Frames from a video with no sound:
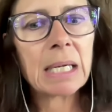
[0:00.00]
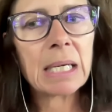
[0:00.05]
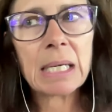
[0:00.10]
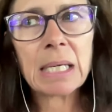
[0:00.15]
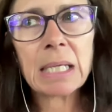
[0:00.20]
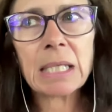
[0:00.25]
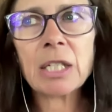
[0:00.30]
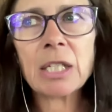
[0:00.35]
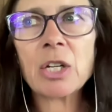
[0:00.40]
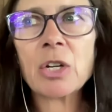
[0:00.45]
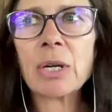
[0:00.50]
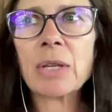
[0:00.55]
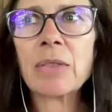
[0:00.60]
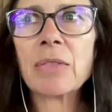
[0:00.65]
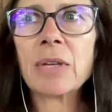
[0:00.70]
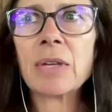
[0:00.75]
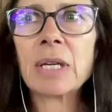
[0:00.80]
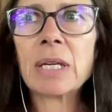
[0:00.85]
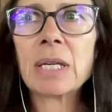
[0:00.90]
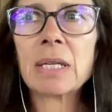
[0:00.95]
I
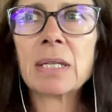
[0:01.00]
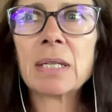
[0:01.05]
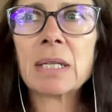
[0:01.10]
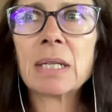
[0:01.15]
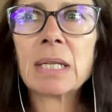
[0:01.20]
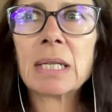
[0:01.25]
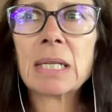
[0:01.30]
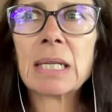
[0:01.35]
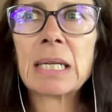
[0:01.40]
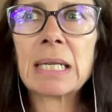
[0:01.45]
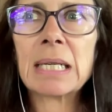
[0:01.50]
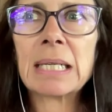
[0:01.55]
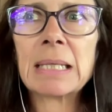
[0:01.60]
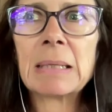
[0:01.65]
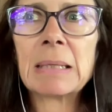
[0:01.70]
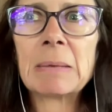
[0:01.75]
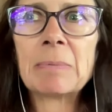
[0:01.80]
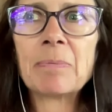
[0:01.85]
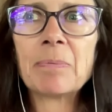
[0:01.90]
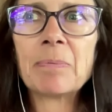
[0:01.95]
think
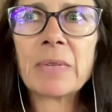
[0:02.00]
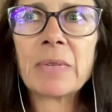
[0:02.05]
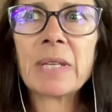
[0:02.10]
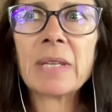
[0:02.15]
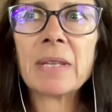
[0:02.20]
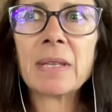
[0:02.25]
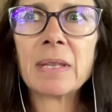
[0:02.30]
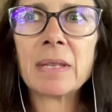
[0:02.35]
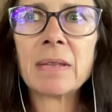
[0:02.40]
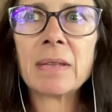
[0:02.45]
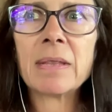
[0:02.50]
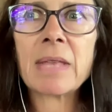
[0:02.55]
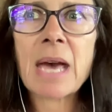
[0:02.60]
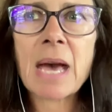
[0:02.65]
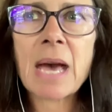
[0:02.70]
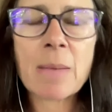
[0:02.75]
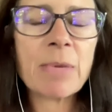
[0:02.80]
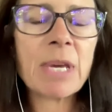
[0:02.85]
that